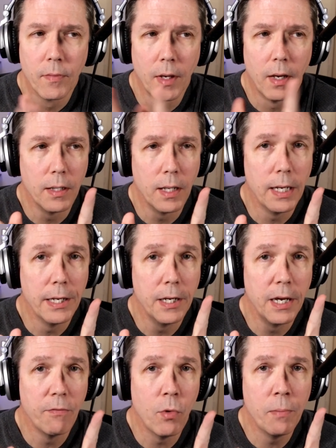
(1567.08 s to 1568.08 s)
I lied.
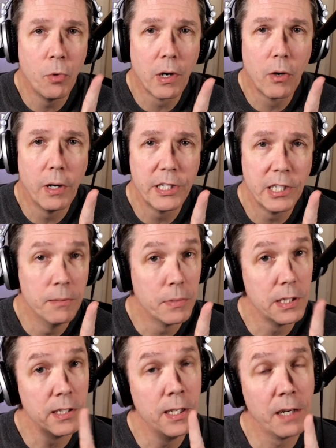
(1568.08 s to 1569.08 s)
I have one more question,
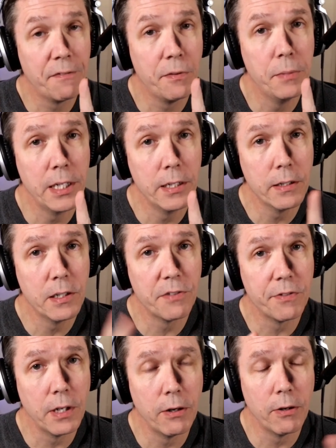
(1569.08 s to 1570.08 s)
but it's not for me. It's
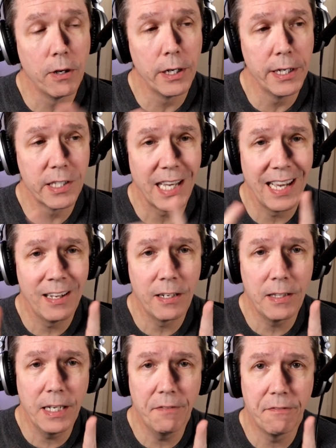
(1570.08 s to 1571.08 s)
for our audience. How
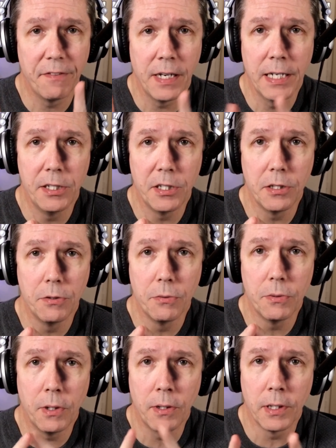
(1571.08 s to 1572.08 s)
do they find
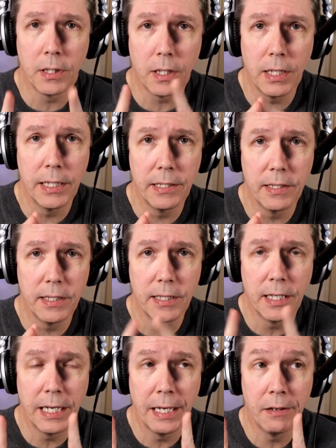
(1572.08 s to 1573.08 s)
you online,
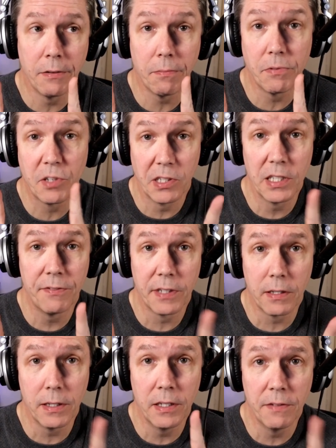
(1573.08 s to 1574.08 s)
Tina, and
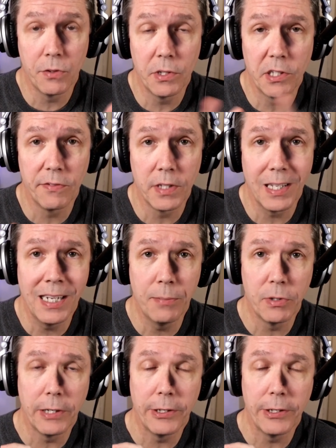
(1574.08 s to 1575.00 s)
specifically the VoiceOver Library?